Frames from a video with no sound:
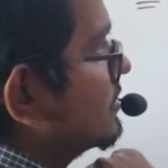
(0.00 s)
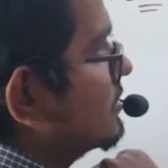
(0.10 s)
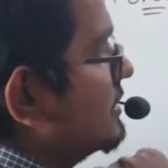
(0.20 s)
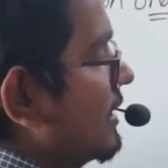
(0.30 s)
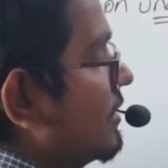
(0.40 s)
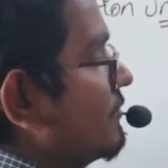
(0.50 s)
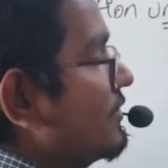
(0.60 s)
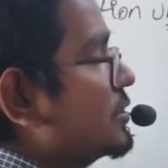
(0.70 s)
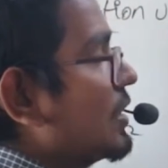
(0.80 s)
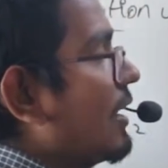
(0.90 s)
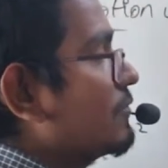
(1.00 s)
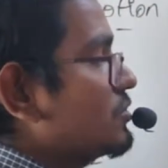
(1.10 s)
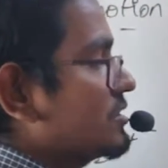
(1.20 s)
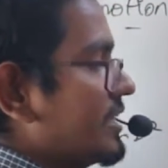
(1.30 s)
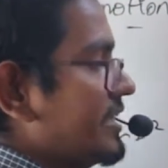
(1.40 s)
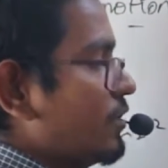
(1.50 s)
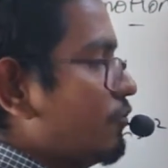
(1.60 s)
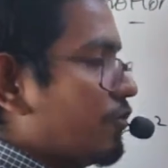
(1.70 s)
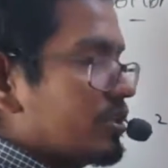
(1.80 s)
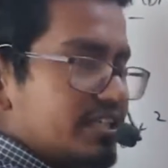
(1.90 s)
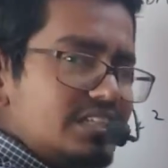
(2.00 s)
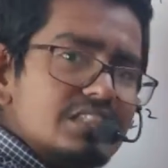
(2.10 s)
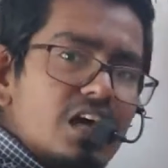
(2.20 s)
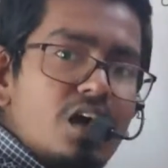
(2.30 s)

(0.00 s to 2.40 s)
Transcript: we should have to study now for this.